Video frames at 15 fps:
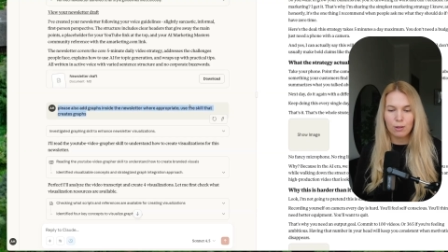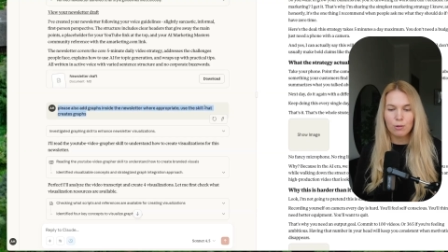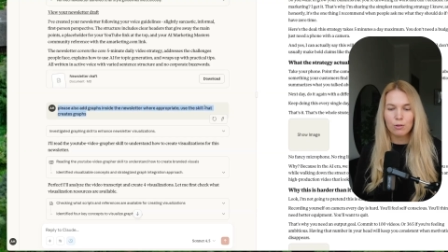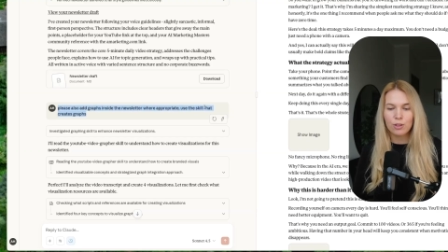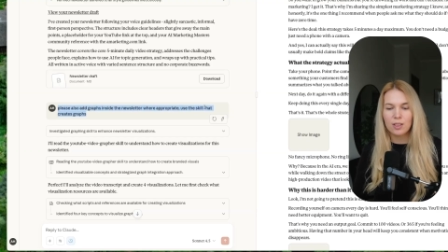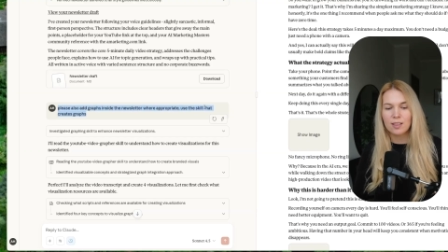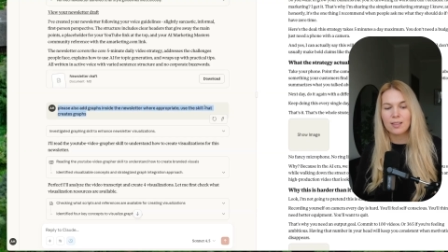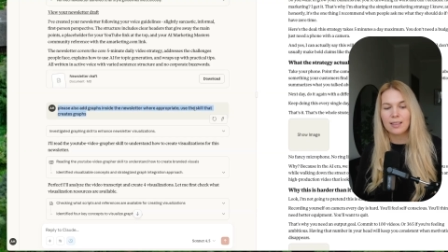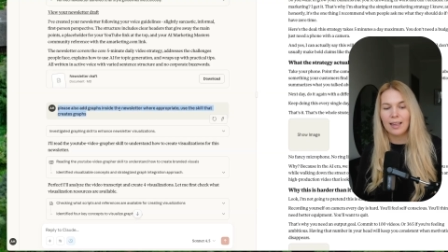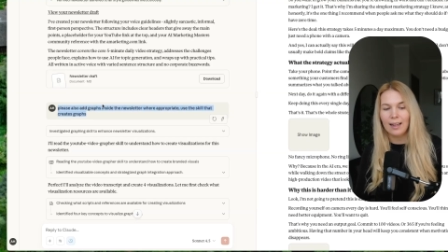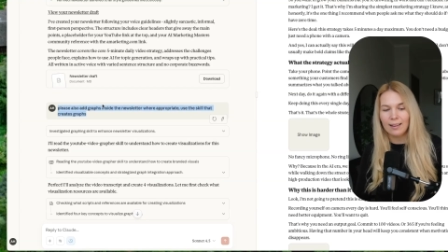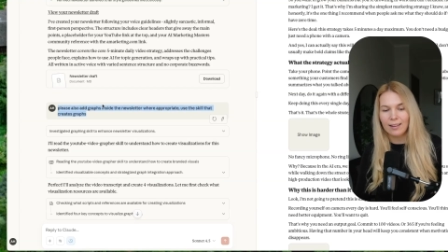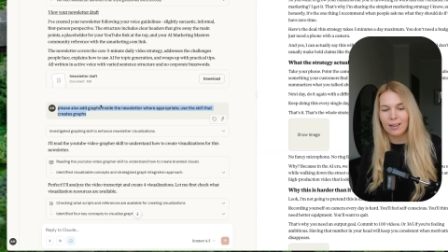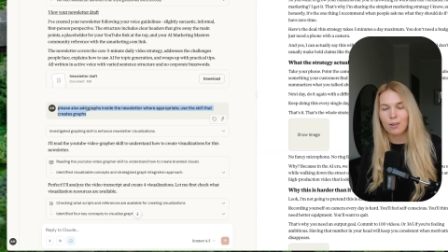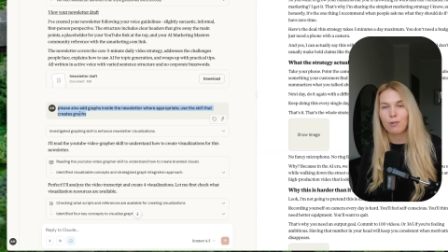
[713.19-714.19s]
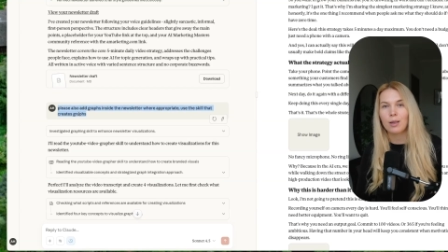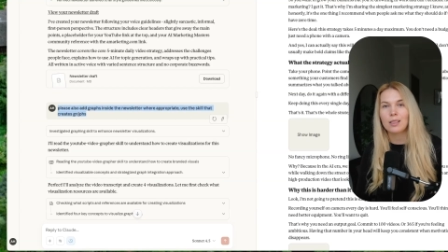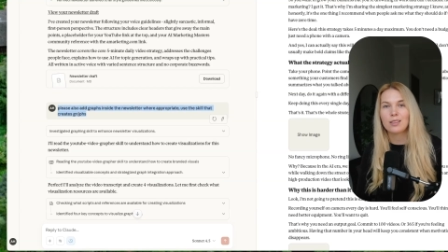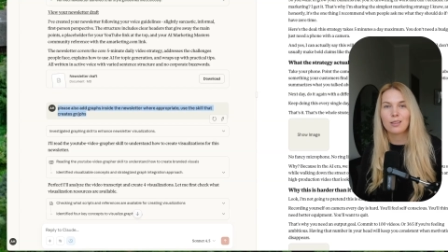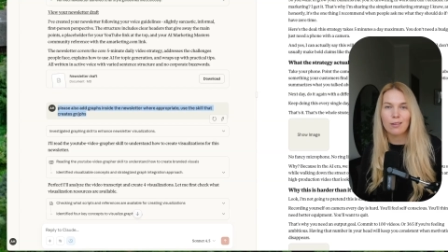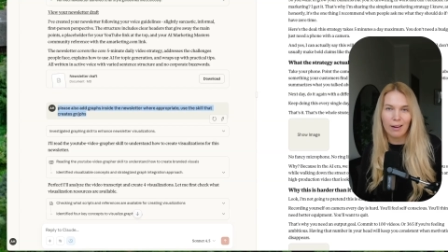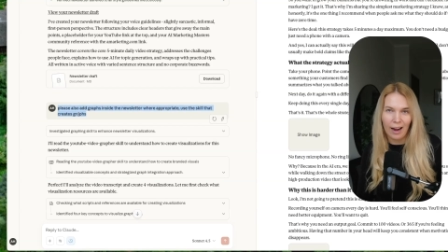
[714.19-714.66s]
Use the skill that
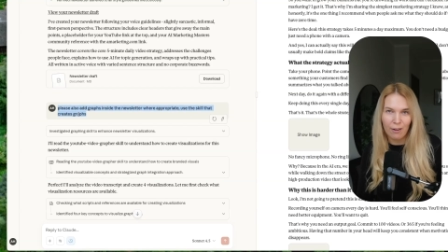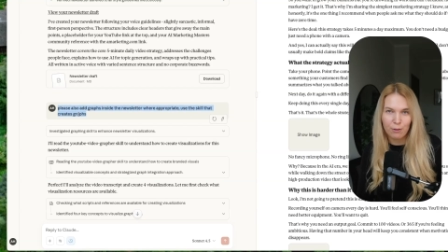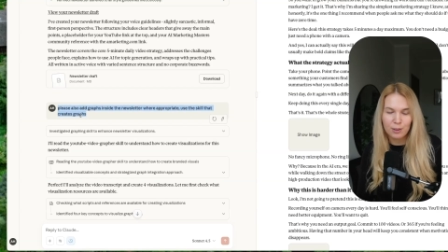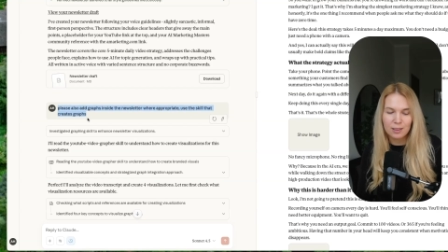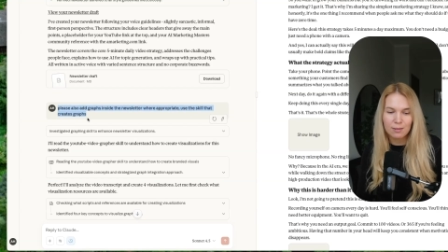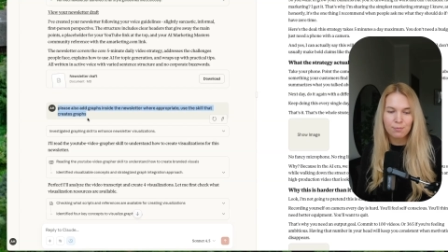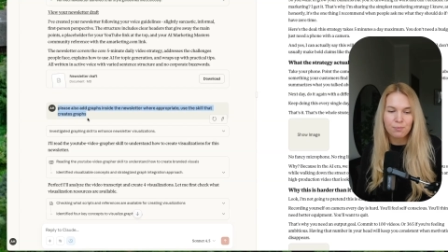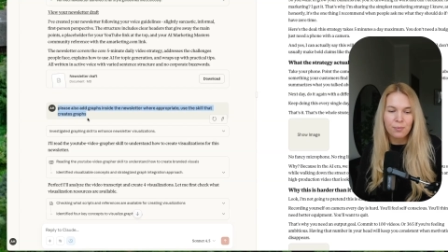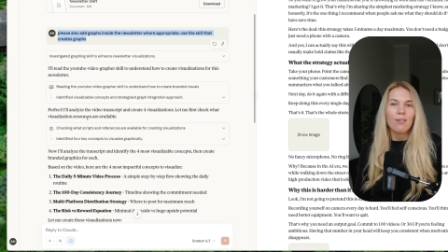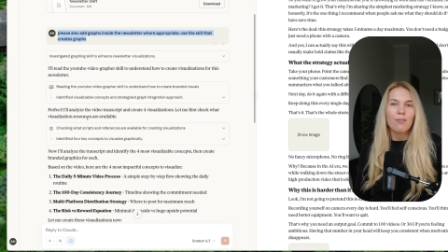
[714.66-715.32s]
creates graphs.